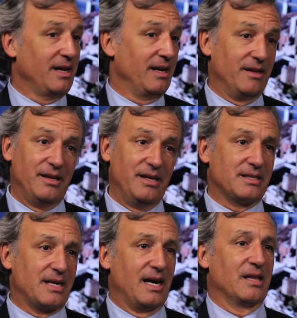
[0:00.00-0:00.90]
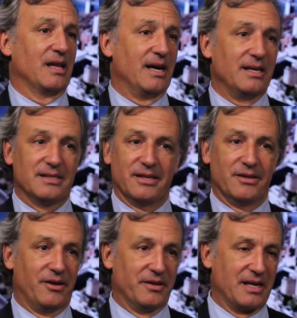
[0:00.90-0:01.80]
in these guidelines and in
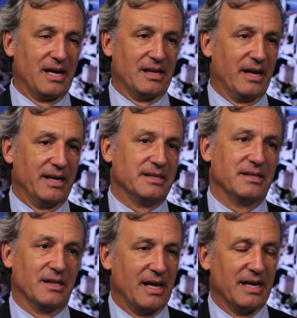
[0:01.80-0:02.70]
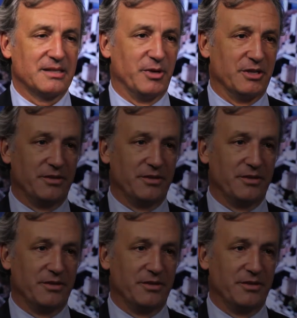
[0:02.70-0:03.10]
all the guidelines in the last bunch